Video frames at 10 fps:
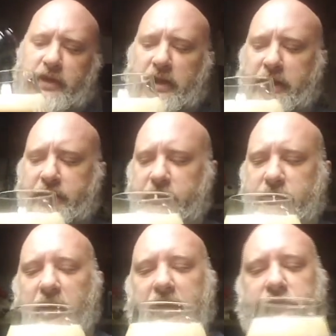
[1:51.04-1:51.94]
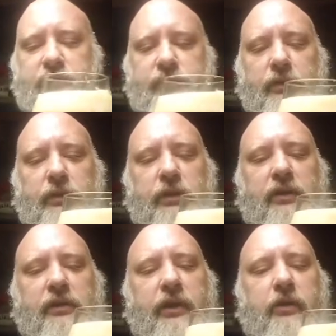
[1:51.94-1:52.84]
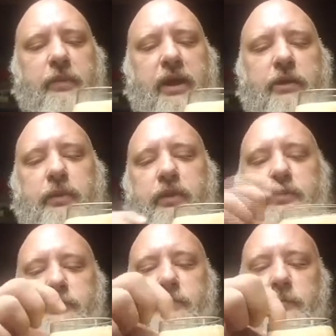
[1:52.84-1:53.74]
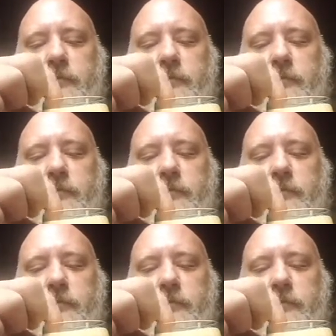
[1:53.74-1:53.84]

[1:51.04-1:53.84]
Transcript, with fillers: I like these glasses for uh, aromatic beers.